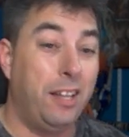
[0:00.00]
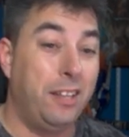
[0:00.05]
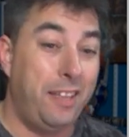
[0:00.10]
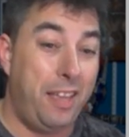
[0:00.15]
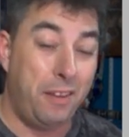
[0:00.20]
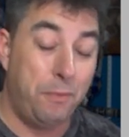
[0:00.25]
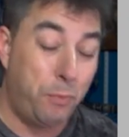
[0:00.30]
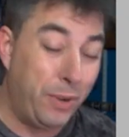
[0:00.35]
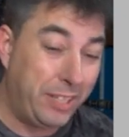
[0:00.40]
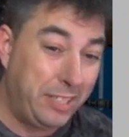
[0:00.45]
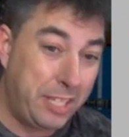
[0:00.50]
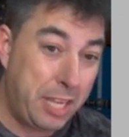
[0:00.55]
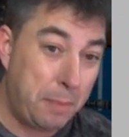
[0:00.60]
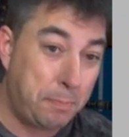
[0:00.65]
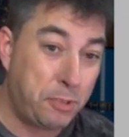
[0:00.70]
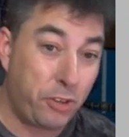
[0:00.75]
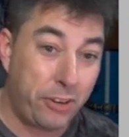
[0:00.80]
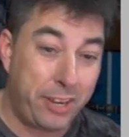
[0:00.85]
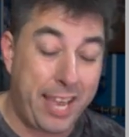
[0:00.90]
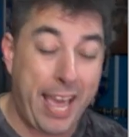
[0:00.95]
when
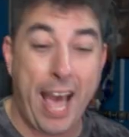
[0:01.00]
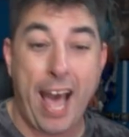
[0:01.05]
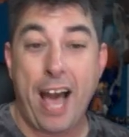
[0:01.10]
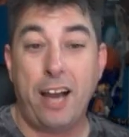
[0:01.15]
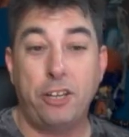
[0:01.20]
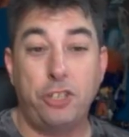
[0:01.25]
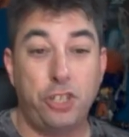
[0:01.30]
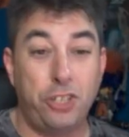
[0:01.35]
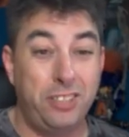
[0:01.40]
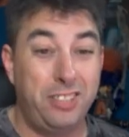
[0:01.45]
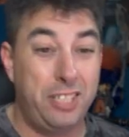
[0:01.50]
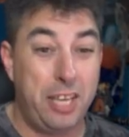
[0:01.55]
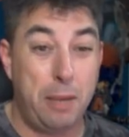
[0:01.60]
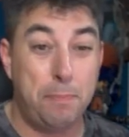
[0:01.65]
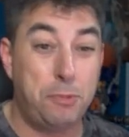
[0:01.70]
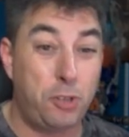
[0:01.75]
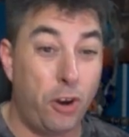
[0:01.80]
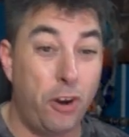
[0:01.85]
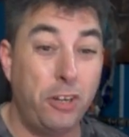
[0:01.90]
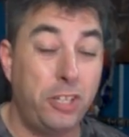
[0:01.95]
tips are cash and
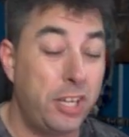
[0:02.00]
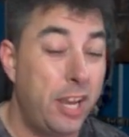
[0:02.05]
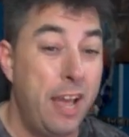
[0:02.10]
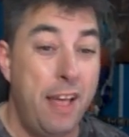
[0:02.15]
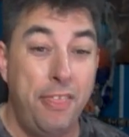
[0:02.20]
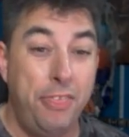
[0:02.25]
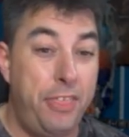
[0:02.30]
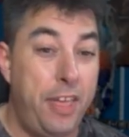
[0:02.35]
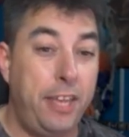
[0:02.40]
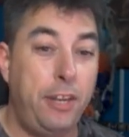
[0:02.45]
tips aren't, they